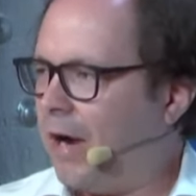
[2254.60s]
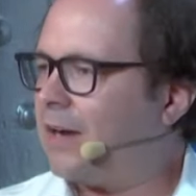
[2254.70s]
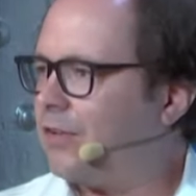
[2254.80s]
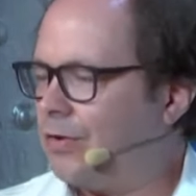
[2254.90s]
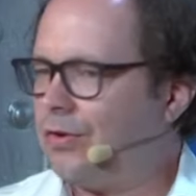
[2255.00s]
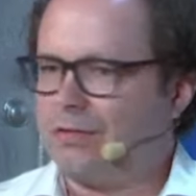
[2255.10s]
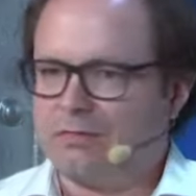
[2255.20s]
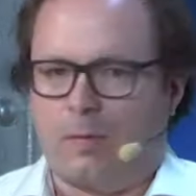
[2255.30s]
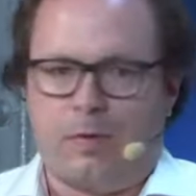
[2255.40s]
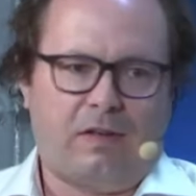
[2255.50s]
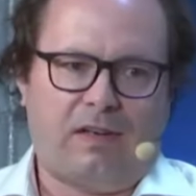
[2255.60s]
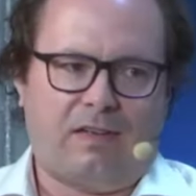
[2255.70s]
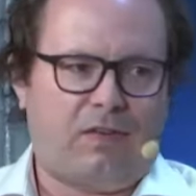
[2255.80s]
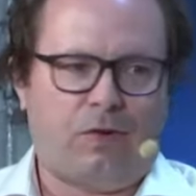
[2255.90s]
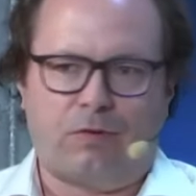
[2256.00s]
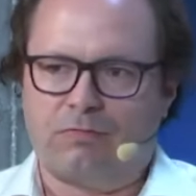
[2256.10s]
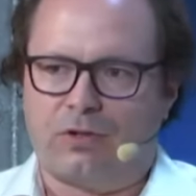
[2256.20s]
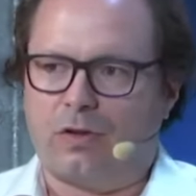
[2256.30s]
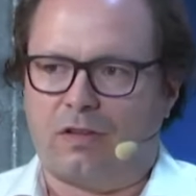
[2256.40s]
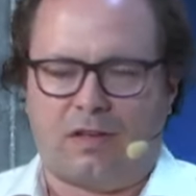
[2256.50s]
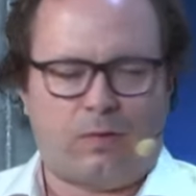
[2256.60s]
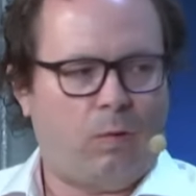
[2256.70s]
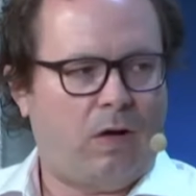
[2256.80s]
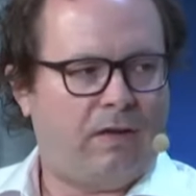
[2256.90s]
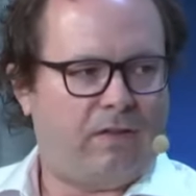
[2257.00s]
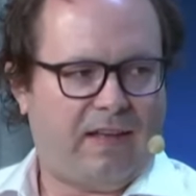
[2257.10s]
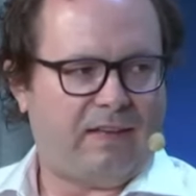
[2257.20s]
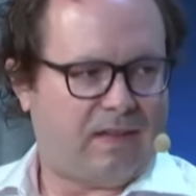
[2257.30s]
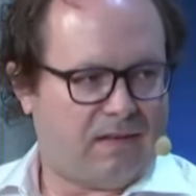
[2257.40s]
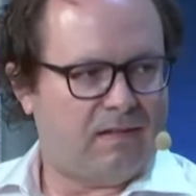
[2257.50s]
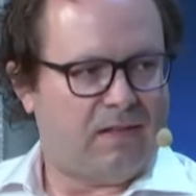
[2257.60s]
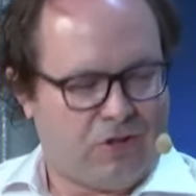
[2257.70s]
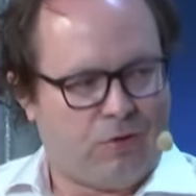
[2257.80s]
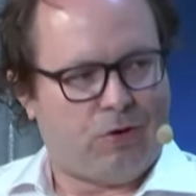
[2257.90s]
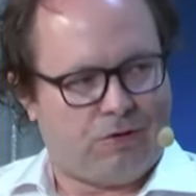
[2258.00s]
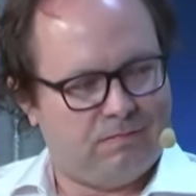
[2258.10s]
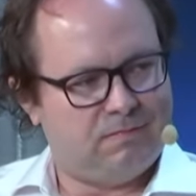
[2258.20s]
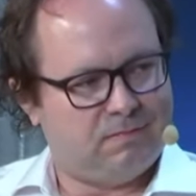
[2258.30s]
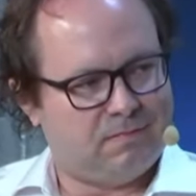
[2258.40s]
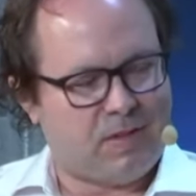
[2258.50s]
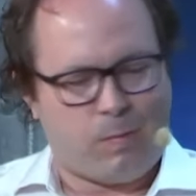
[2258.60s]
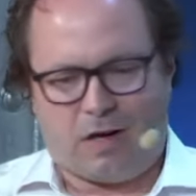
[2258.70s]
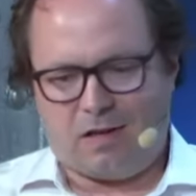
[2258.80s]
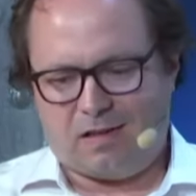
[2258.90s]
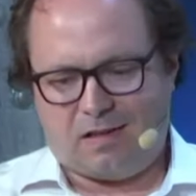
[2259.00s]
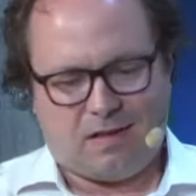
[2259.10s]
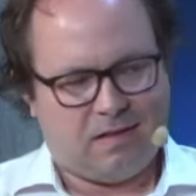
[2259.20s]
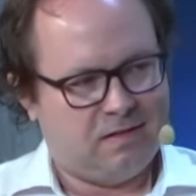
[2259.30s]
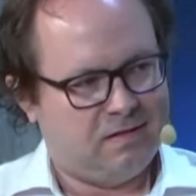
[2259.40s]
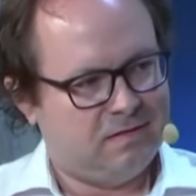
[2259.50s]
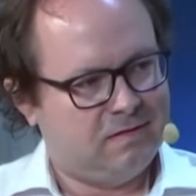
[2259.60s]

practical ability to do the things we want. So that's the general comparison there.